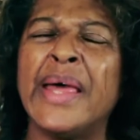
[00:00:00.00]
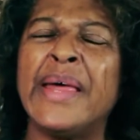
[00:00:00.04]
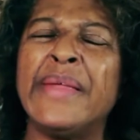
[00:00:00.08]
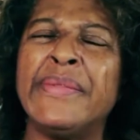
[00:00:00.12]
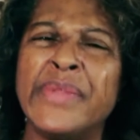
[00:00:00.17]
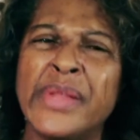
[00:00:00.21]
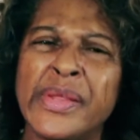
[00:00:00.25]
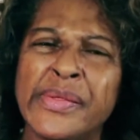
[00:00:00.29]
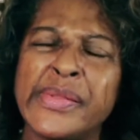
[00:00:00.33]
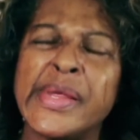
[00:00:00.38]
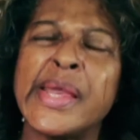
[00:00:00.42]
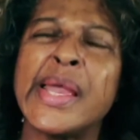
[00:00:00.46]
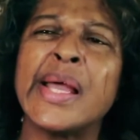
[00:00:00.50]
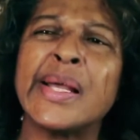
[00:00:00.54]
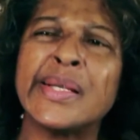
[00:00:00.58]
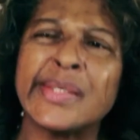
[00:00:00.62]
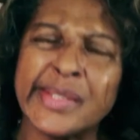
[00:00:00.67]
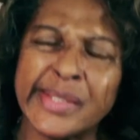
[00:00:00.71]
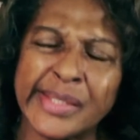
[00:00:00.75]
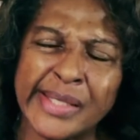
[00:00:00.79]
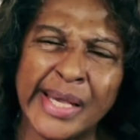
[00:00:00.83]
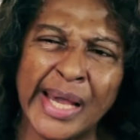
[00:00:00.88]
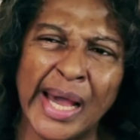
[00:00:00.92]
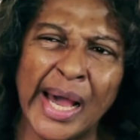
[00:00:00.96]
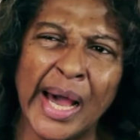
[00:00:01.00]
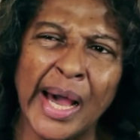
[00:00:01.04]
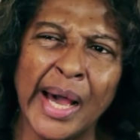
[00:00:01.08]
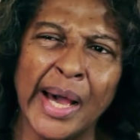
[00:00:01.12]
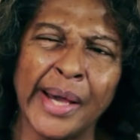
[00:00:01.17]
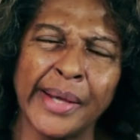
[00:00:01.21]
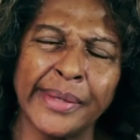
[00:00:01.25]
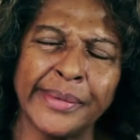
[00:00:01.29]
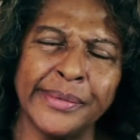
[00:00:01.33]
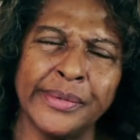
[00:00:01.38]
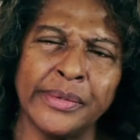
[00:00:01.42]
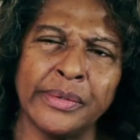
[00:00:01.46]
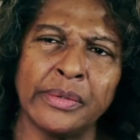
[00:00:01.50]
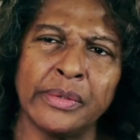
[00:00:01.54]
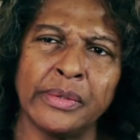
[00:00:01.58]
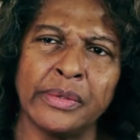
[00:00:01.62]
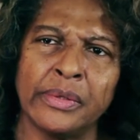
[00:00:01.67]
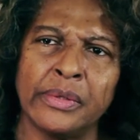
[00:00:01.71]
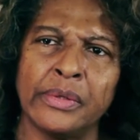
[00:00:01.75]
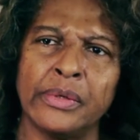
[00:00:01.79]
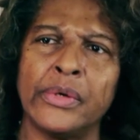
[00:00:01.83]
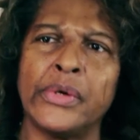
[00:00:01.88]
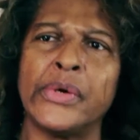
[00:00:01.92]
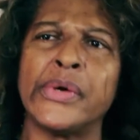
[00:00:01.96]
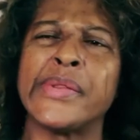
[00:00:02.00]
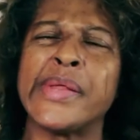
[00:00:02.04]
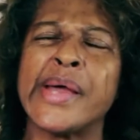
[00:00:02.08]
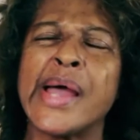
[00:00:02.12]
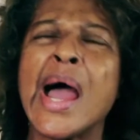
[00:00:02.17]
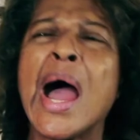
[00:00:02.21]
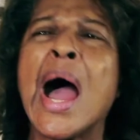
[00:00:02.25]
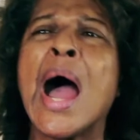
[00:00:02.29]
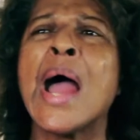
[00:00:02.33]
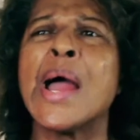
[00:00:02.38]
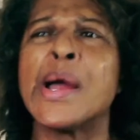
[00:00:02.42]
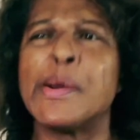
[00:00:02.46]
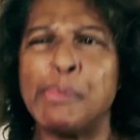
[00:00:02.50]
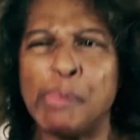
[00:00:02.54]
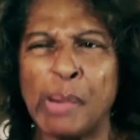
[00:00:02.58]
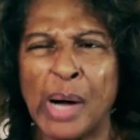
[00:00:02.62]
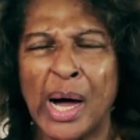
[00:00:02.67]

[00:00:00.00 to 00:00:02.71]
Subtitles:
and then they ask God or their higher